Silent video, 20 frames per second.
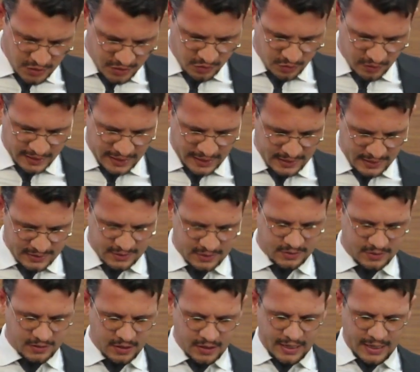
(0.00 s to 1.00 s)
or
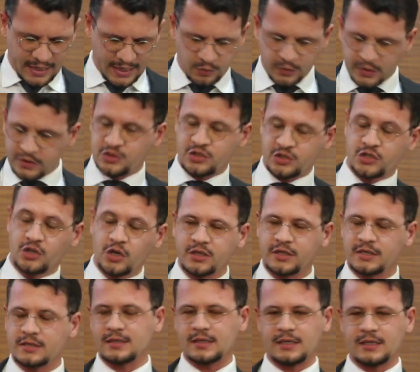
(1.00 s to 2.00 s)
guests, and we're
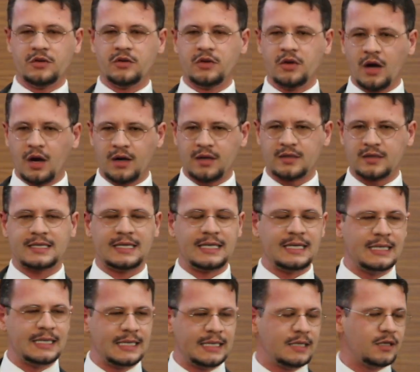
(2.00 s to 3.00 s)
certainly not
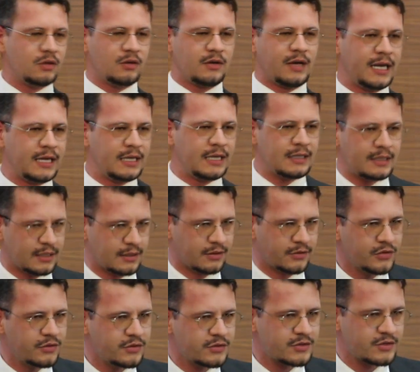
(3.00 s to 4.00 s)
illegal
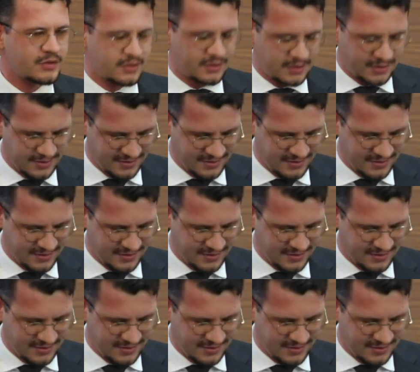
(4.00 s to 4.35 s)
aliens.